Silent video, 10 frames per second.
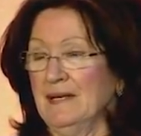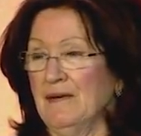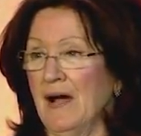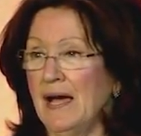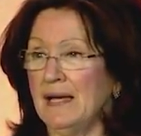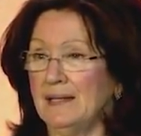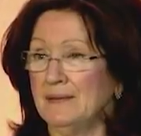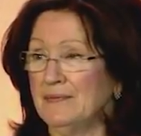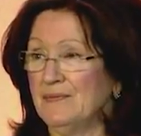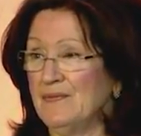right?
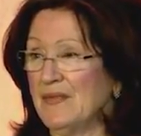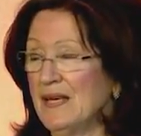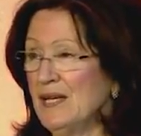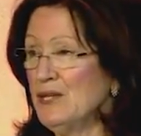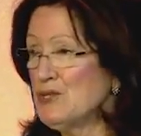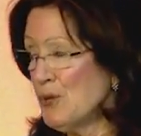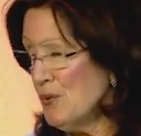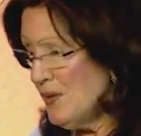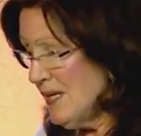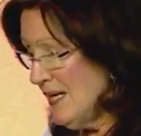
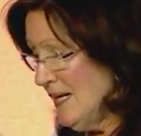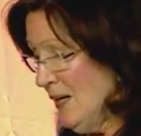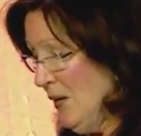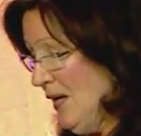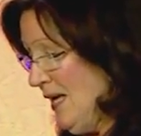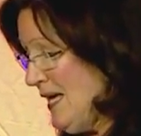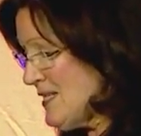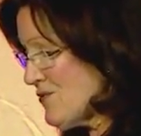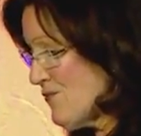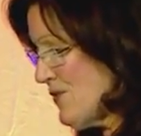So
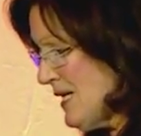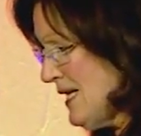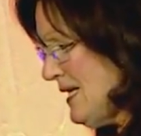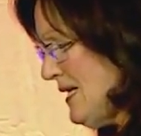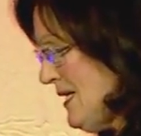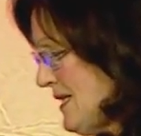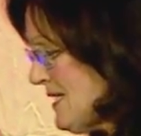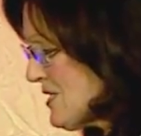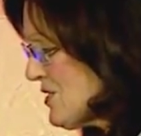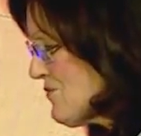it's really,
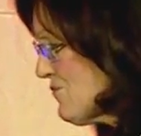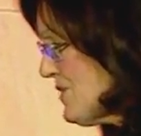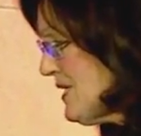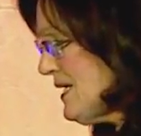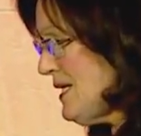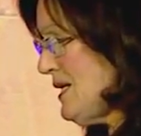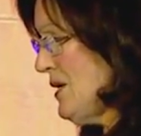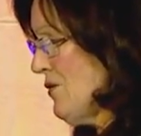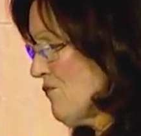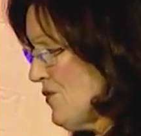this is really,
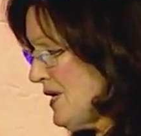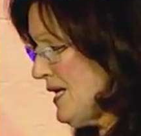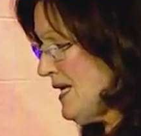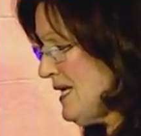really